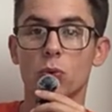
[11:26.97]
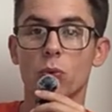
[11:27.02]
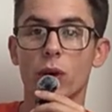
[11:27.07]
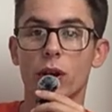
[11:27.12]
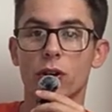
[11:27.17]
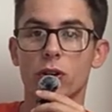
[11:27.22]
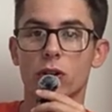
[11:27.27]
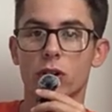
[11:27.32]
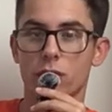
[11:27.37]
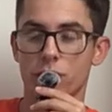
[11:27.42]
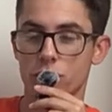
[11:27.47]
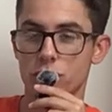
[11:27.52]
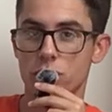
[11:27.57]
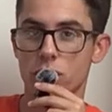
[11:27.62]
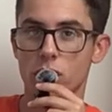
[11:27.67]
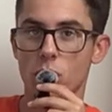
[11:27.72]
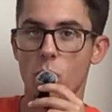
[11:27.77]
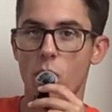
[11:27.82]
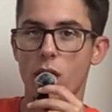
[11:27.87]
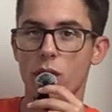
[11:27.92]
winner of the
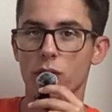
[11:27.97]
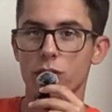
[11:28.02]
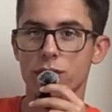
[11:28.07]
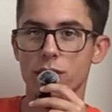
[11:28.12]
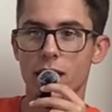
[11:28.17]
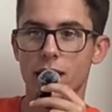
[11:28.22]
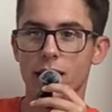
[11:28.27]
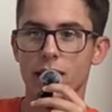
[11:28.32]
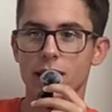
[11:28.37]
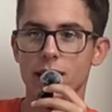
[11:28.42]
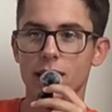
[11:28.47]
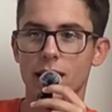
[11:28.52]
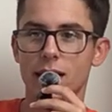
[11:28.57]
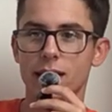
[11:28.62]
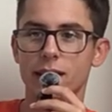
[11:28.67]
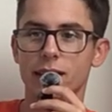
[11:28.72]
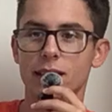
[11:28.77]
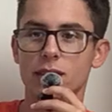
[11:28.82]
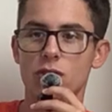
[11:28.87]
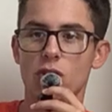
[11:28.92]
Jalen Waddle signing, and
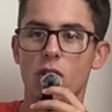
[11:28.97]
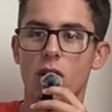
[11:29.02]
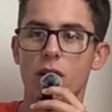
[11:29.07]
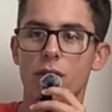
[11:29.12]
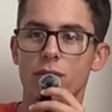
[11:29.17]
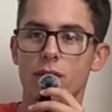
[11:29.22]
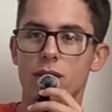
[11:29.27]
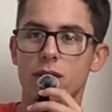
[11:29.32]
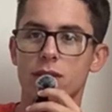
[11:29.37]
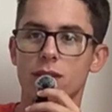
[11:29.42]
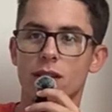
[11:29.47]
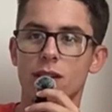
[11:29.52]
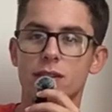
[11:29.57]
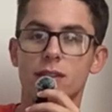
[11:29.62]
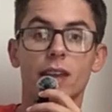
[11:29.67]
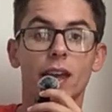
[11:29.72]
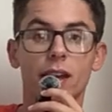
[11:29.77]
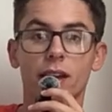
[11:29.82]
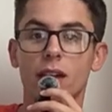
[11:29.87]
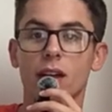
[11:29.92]
I think this offense
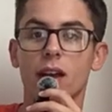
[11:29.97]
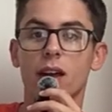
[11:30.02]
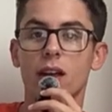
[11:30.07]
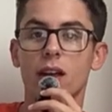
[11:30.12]
does take